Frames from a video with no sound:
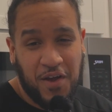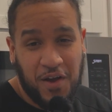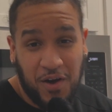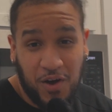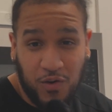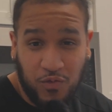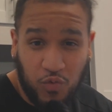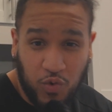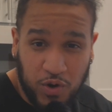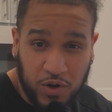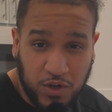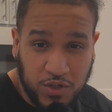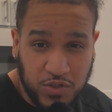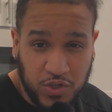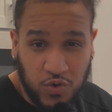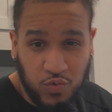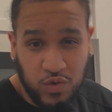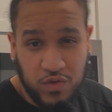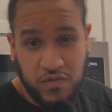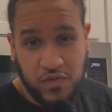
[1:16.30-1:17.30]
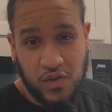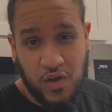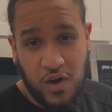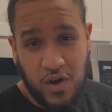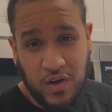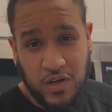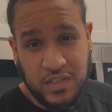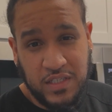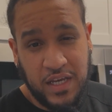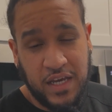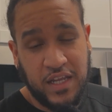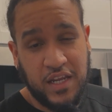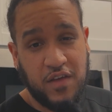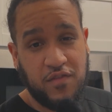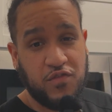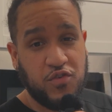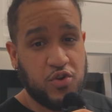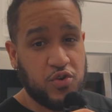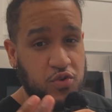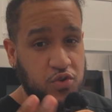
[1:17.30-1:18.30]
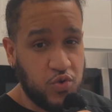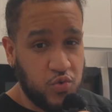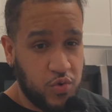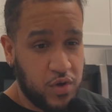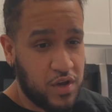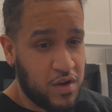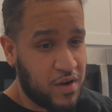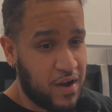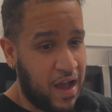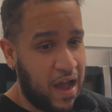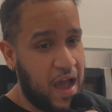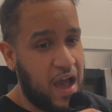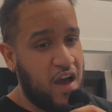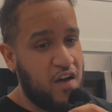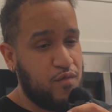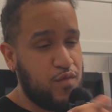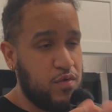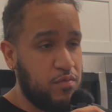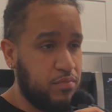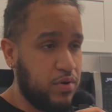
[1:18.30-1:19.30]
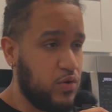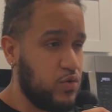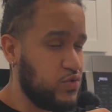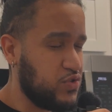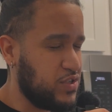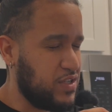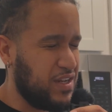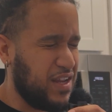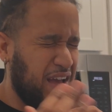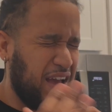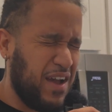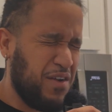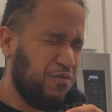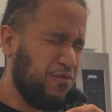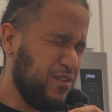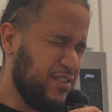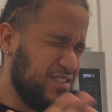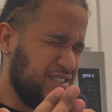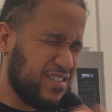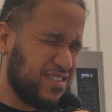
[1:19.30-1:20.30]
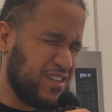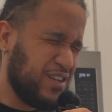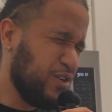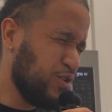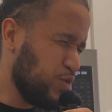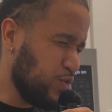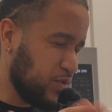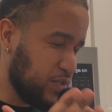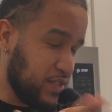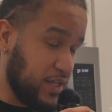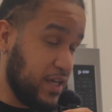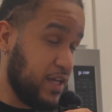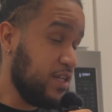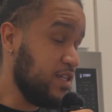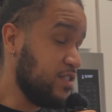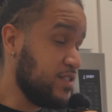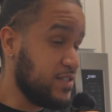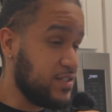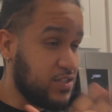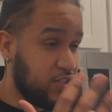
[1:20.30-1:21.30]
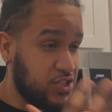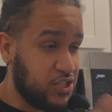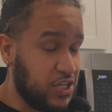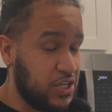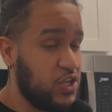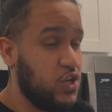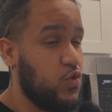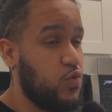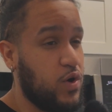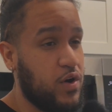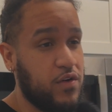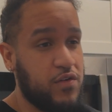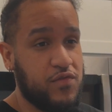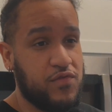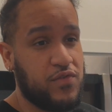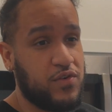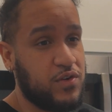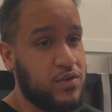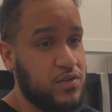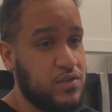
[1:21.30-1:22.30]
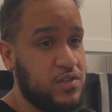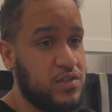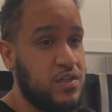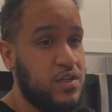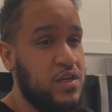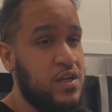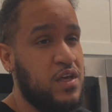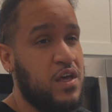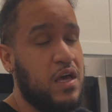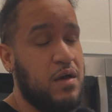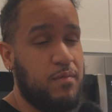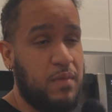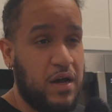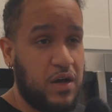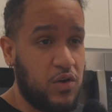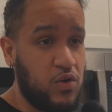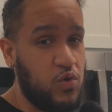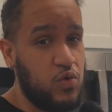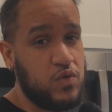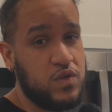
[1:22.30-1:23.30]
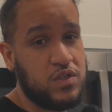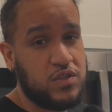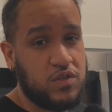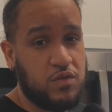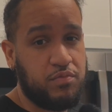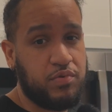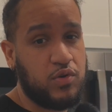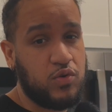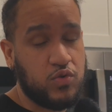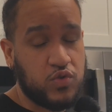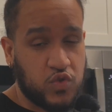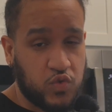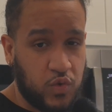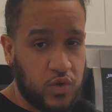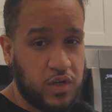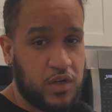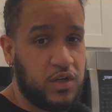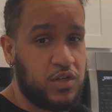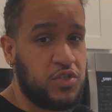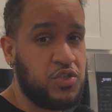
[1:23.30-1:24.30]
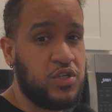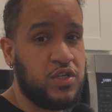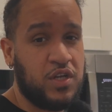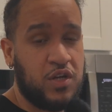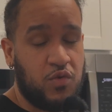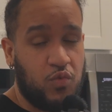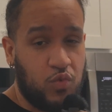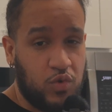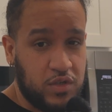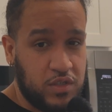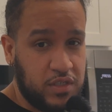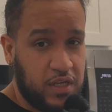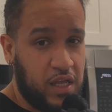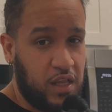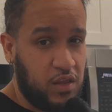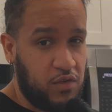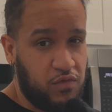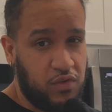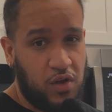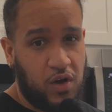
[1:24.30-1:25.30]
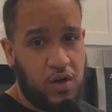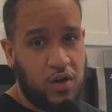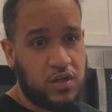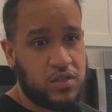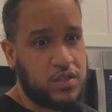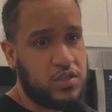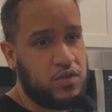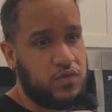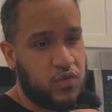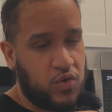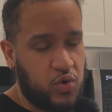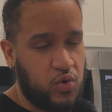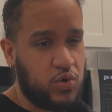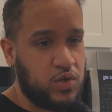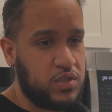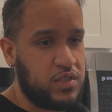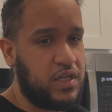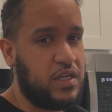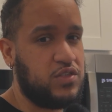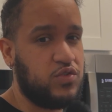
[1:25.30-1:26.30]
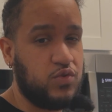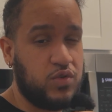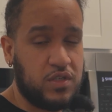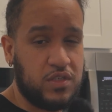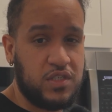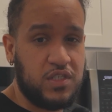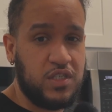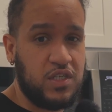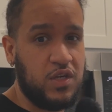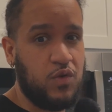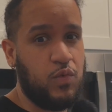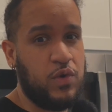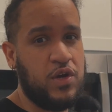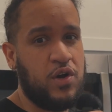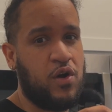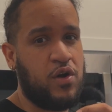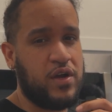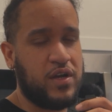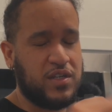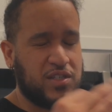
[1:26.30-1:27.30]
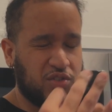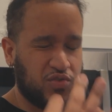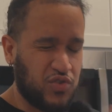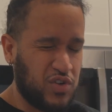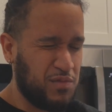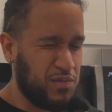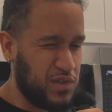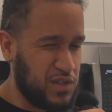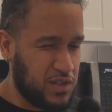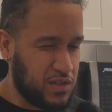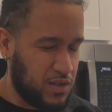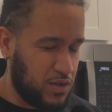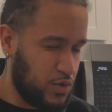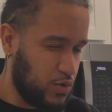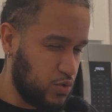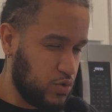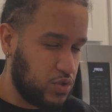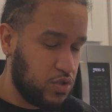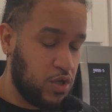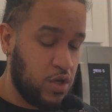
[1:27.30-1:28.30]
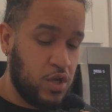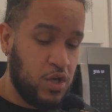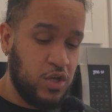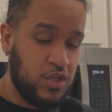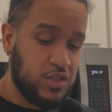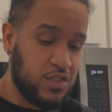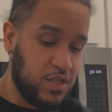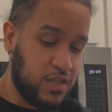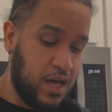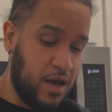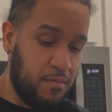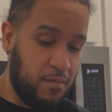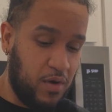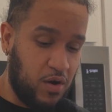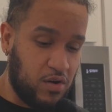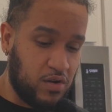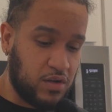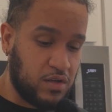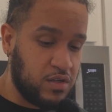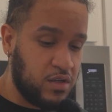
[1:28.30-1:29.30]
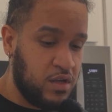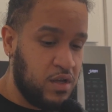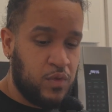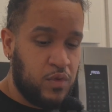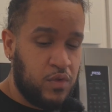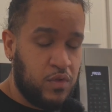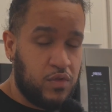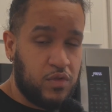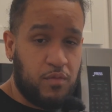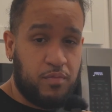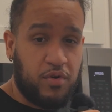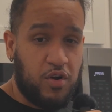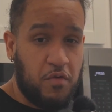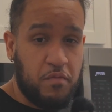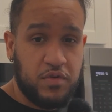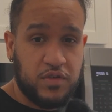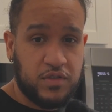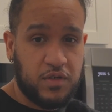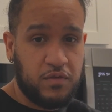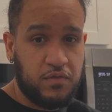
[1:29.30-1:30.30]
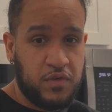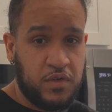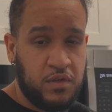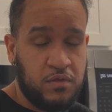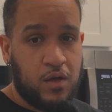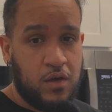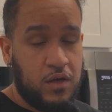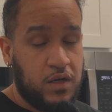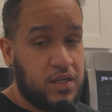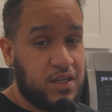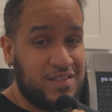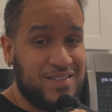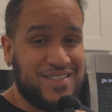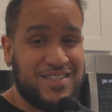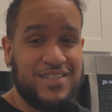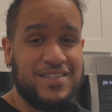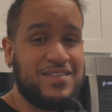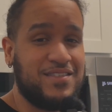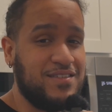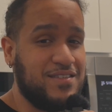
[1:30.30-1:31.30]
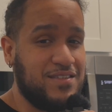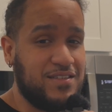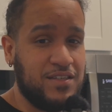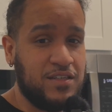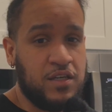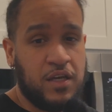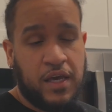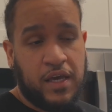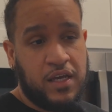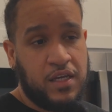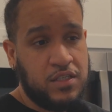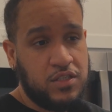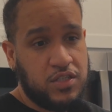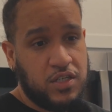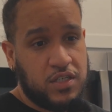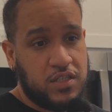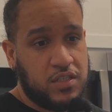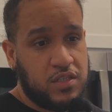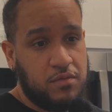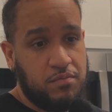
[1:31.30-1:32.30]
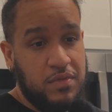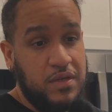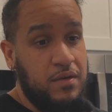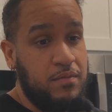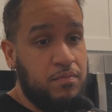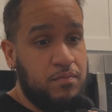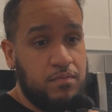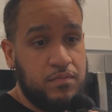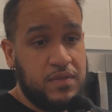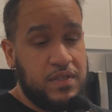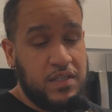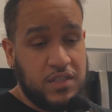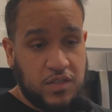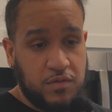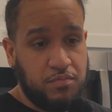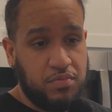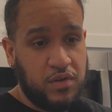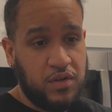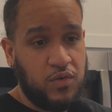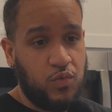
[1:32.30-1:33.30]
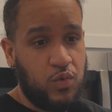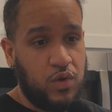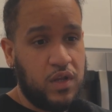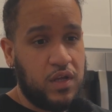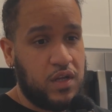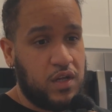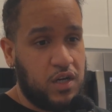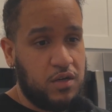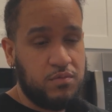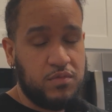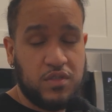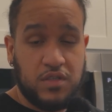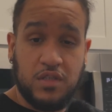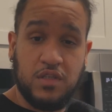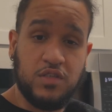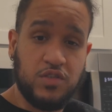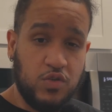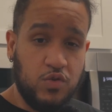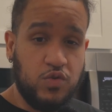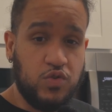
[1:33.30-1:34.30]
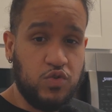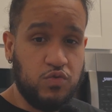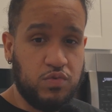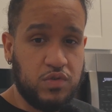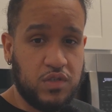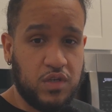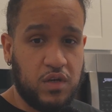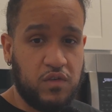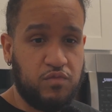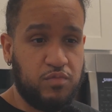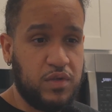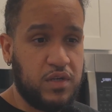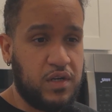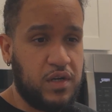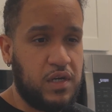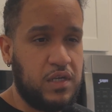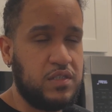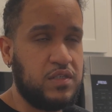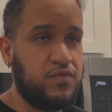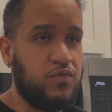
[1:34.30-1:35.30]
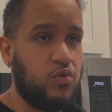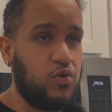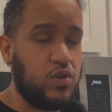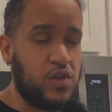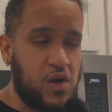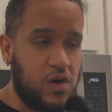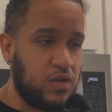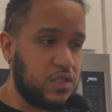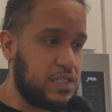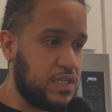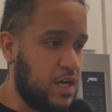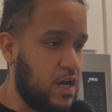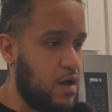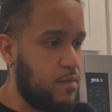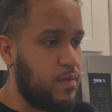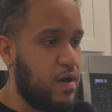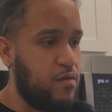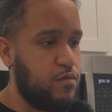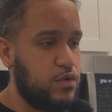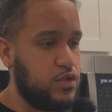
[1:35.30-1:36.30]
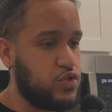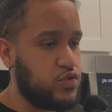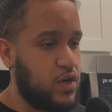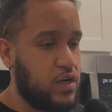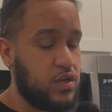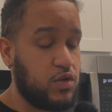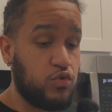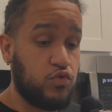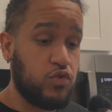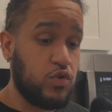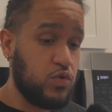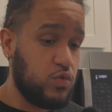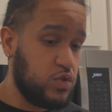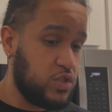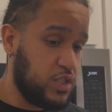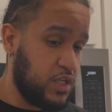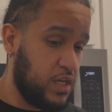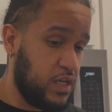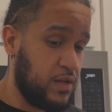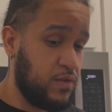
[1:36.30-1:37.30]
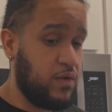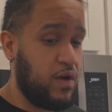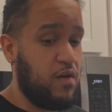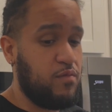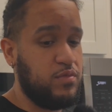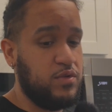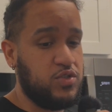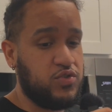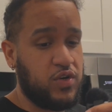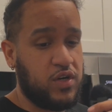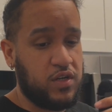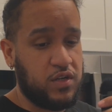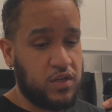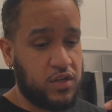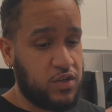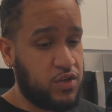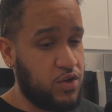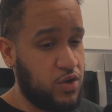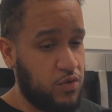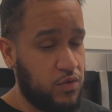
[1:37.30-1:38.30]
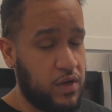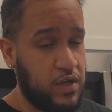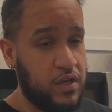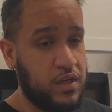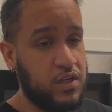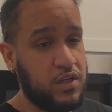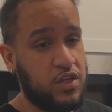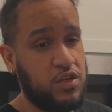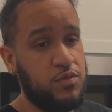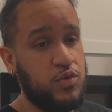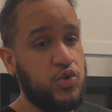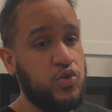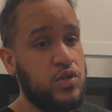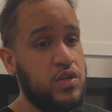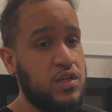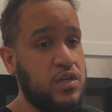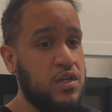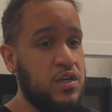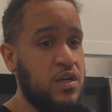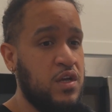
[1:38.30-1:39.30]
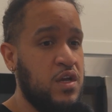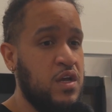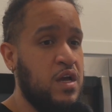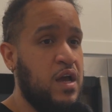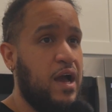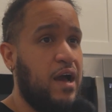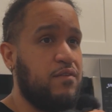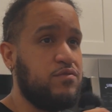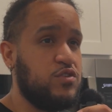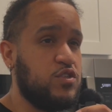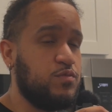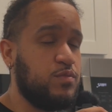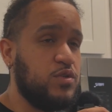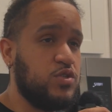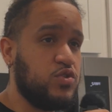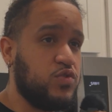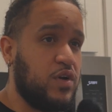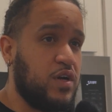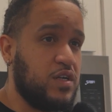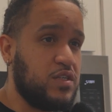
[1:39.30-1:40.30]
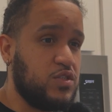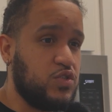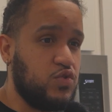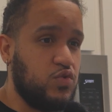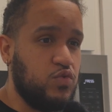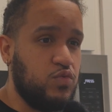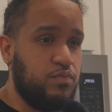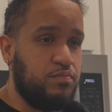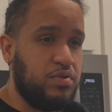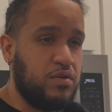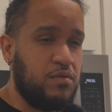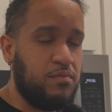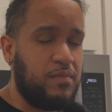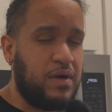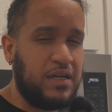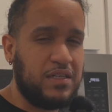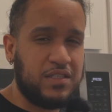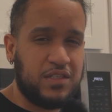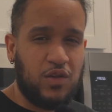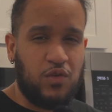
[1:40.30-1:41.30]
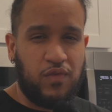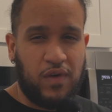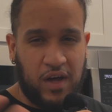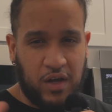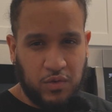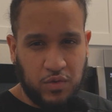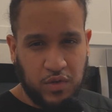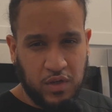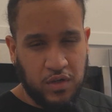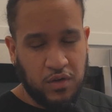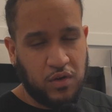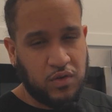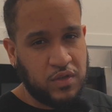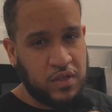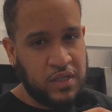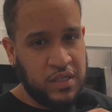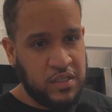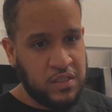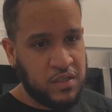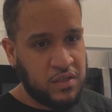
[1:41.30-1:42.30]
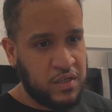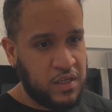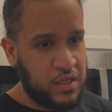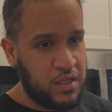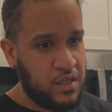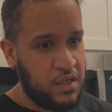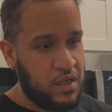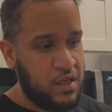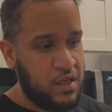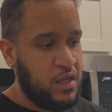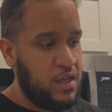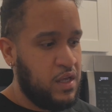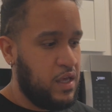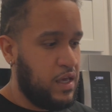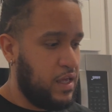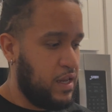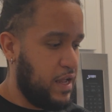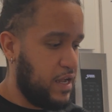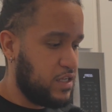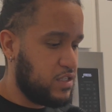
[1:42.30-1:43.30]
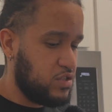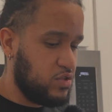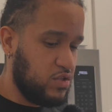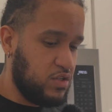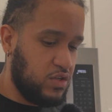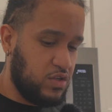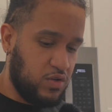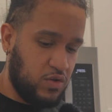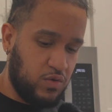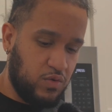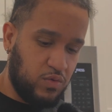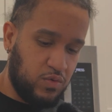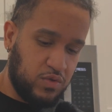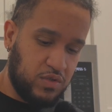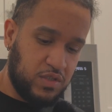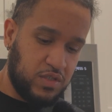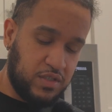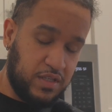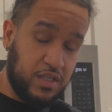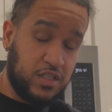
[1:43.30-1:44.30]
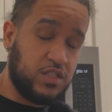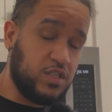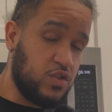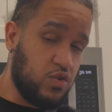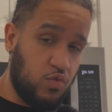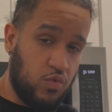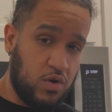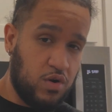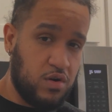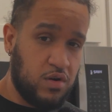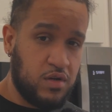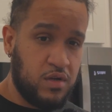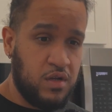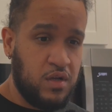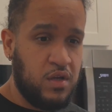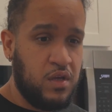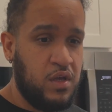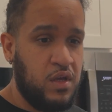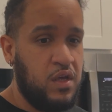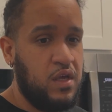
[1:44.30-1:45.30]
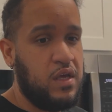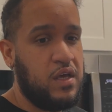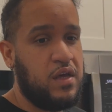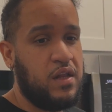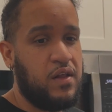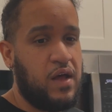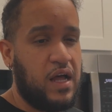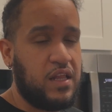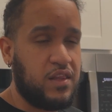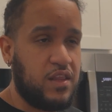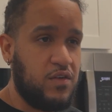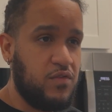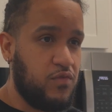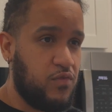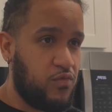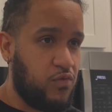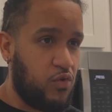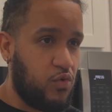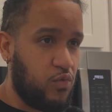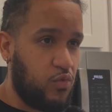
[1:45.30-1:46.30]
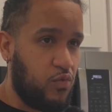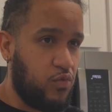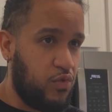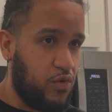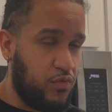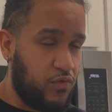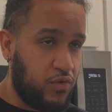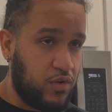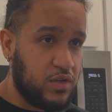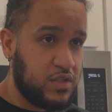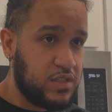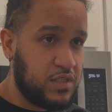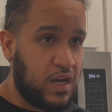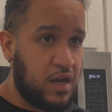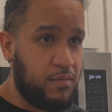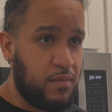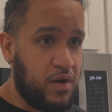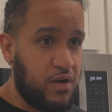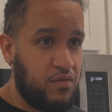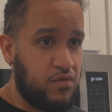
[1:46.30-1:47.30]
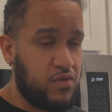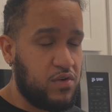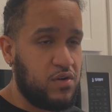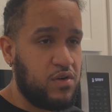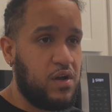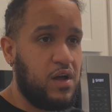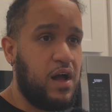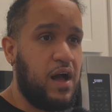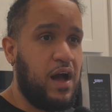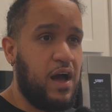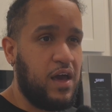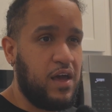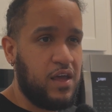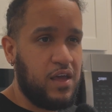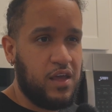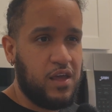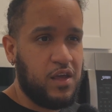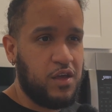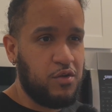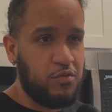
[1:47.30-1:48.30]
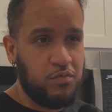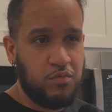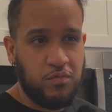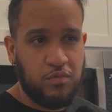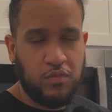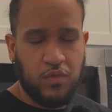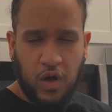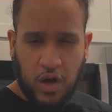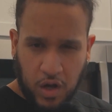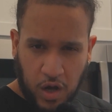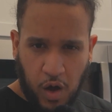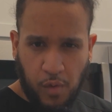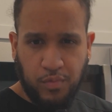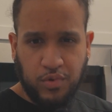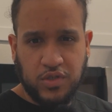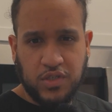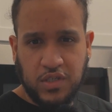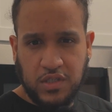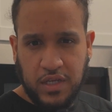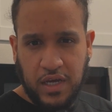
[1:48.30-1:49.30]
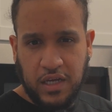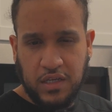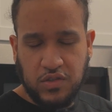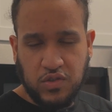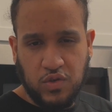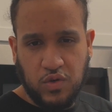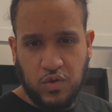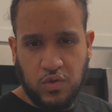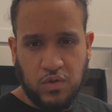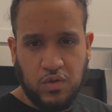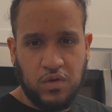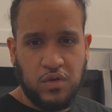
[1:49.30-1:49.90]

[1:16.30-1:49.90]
of 101 Vlogs. And if you're new here, I have been posting every single day since January 1st. And my goal is to post 101 daily vlogs. And of course, as you can see, we are extremely close to that mark. The purpose of it, consistency and just to be disciplined when it comes to this YouTube stuff because for a long time I've been trying to grow a channel, I've been trying to curate a community. I've just been trying to put myself out there on the internet and actually, you know, stick to the word. And I think for the first time ever, I am accomplishing that. So